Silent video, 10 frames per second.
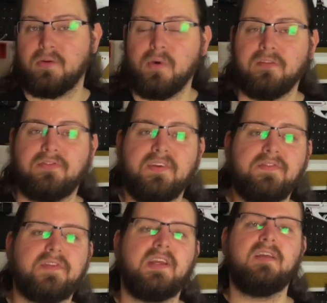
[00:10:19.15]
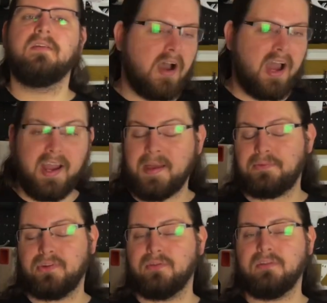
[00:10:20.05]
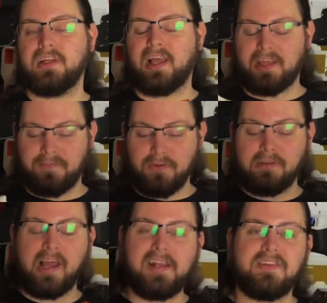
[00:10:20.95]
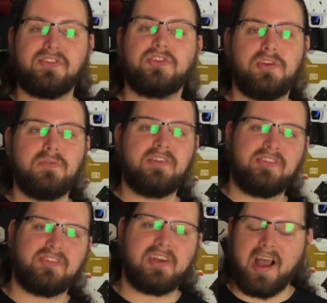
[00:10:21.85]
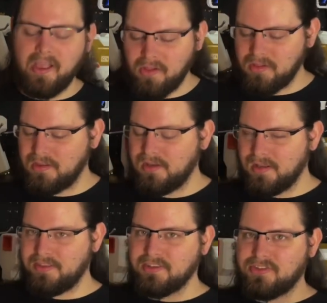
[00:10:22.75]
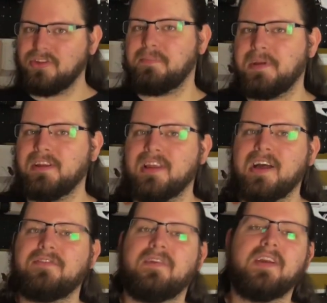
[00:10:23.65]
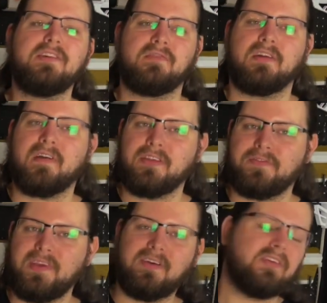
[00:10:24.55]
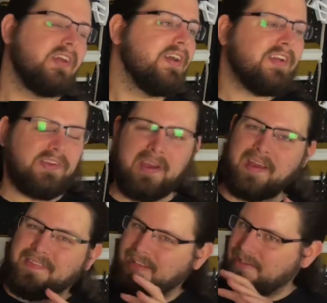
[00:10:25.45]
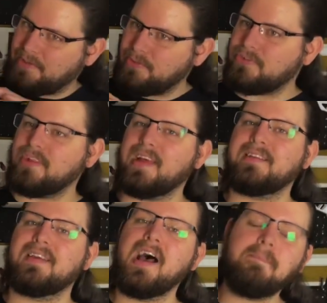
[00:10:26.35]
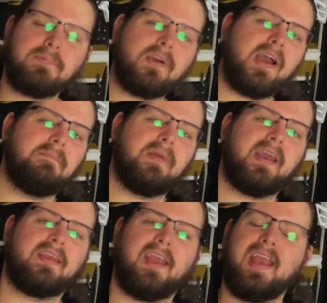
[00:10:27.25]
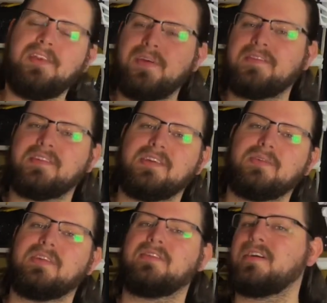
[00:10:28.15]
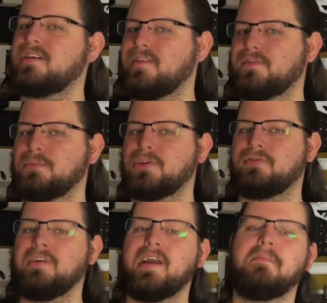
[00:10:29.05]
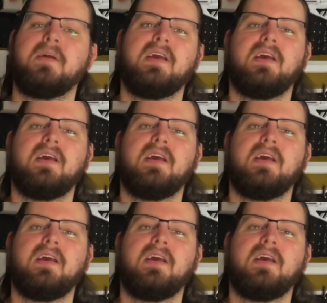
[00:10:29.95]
at 150, I absolutely, like, if you like this cutesy style, this could be a lot of fun to run around the field. You have to get used to that top prime mech, and you have to deal with this uncomfortable grip.